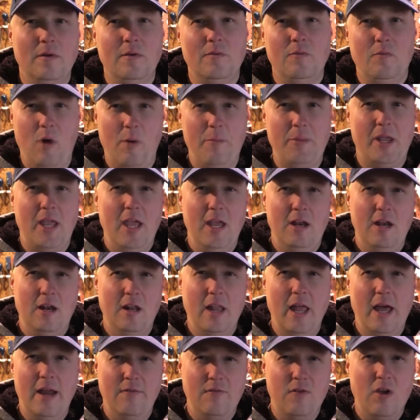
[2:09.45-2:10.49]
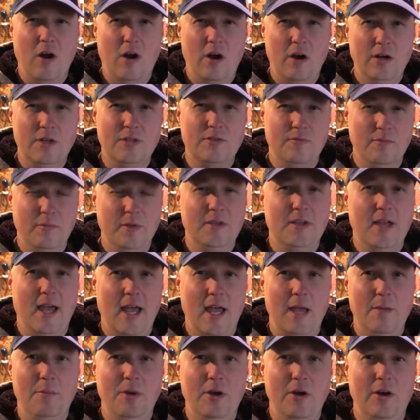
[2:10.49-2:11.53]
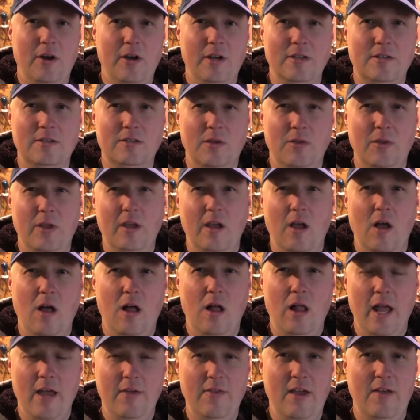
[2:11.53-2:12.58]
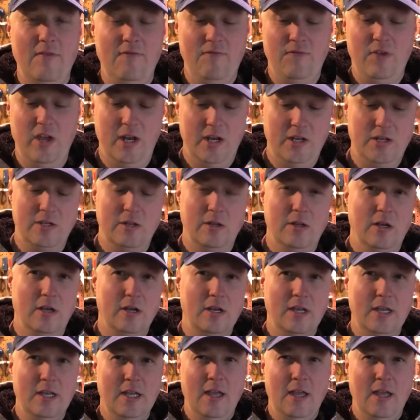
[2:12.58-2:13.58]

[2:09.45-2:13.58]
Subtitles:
replicated a lot of cars from the time period. So they all had that vintage look.